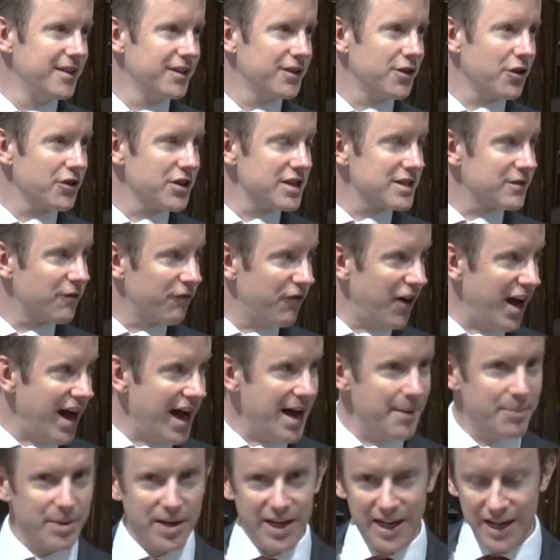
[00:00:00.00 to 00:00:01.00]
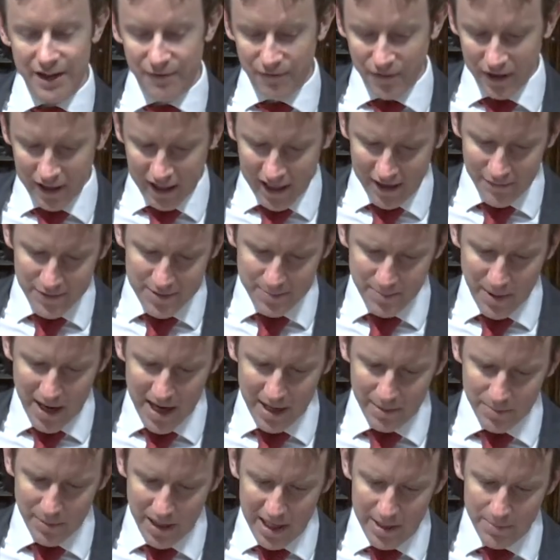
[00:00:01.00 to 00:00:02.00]
God is fair, but he forgives
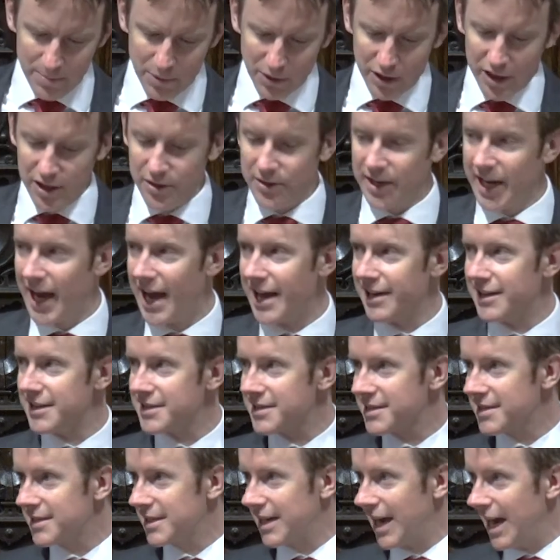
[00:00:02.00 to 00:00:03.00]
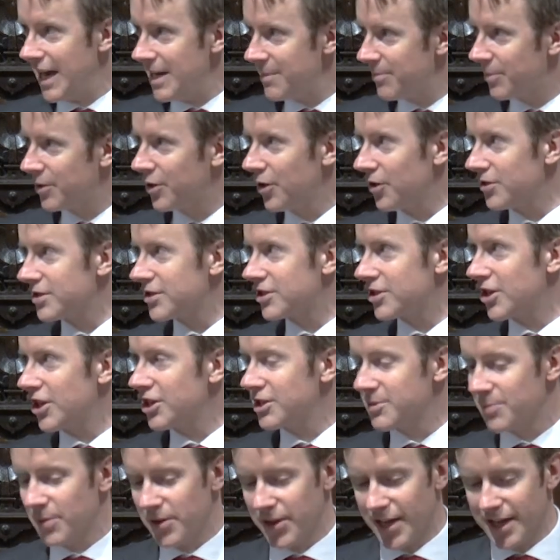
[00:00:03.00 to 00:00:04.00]
bad people. You can escape God's
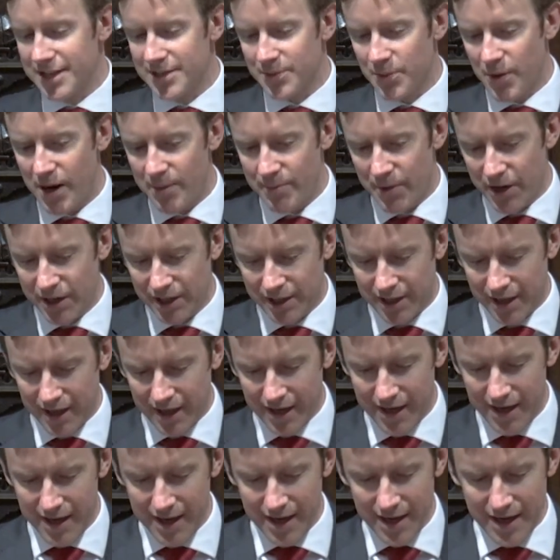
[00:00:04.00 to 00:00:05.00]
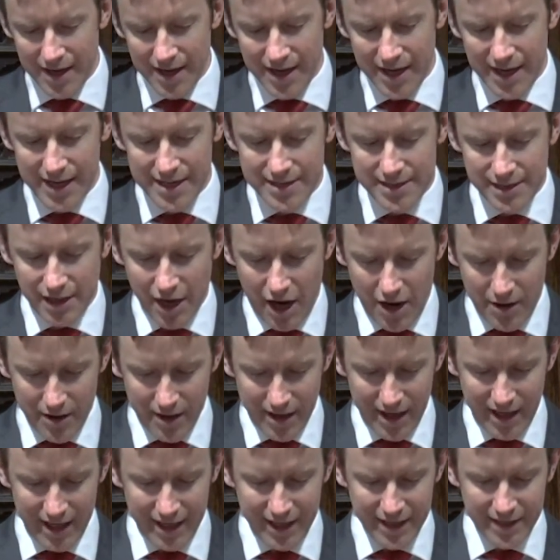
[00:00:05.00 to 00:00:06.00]
judgment. That's where Micah is
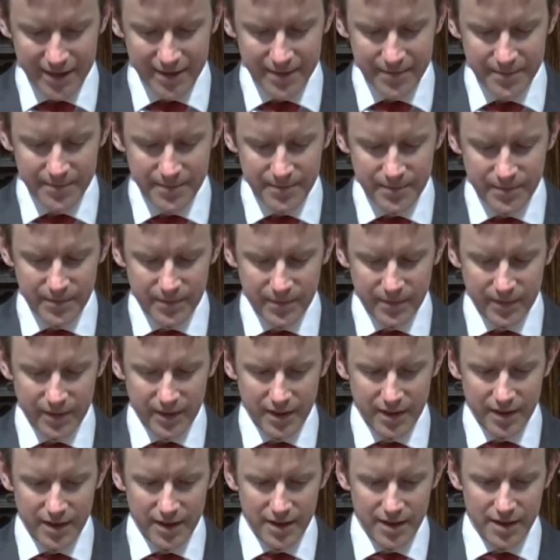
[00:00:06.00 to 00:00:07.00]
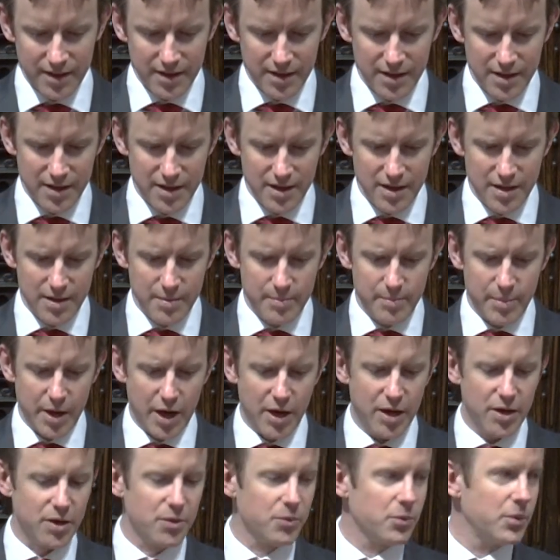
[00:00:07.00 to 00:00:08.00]
going.
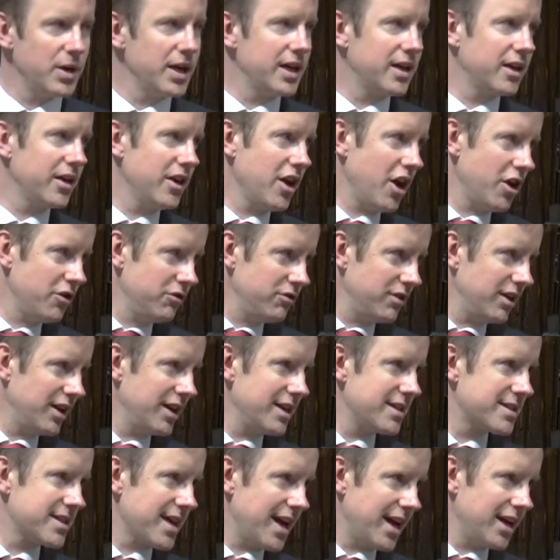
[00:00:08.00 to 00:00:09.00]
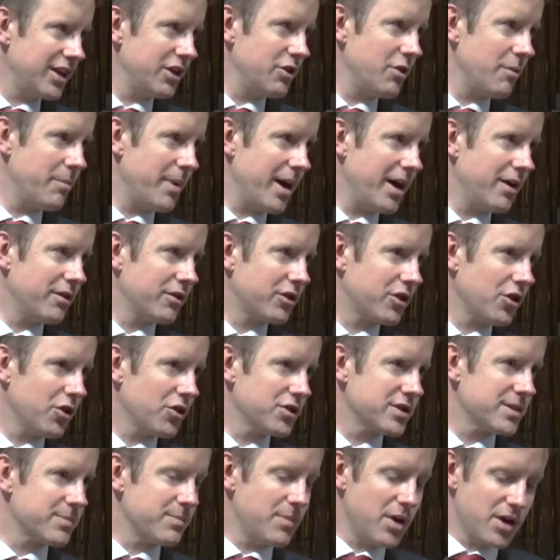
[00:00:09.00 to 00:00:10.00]
But we can only tell you about
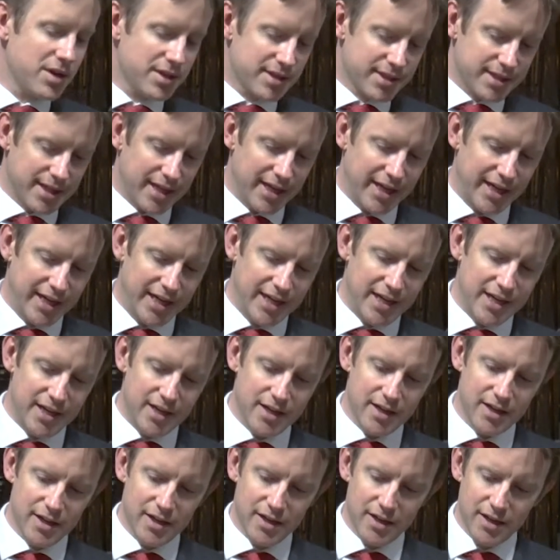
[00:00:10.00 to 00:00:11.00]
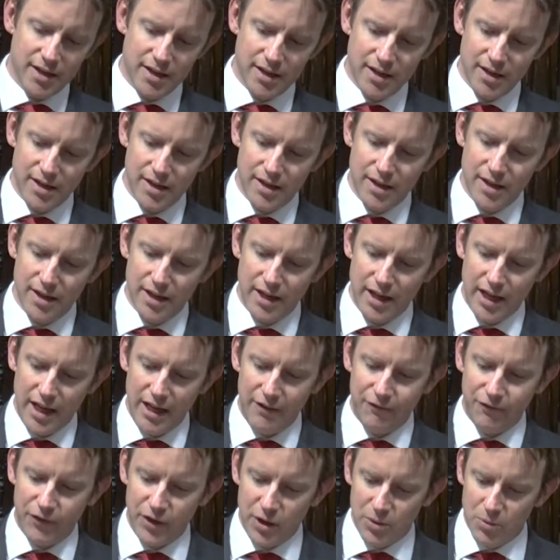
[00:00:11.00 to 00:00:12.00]
God's mercy
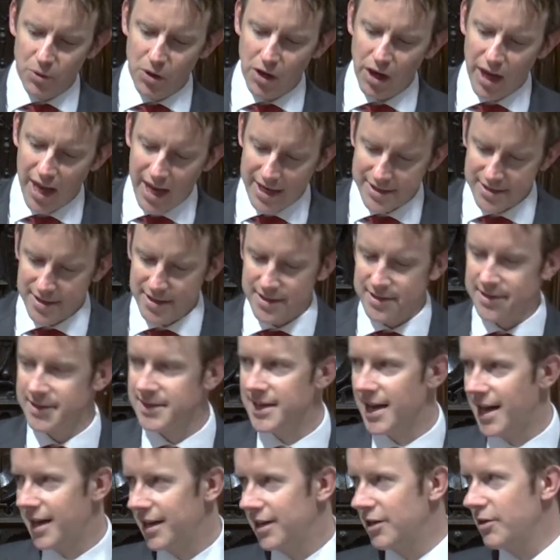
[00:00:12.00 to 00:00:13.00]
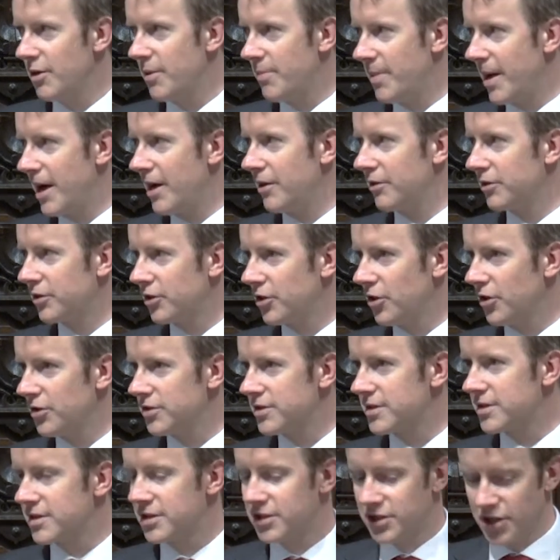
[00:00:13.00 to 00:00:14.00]
if you will let us tell you about
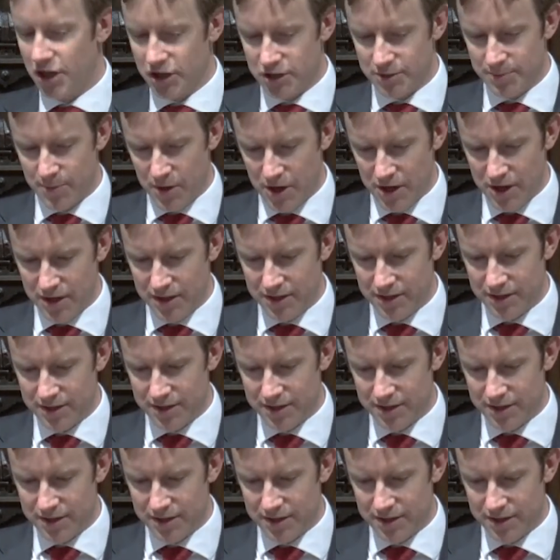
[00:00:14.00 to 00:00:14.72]
God's judgment.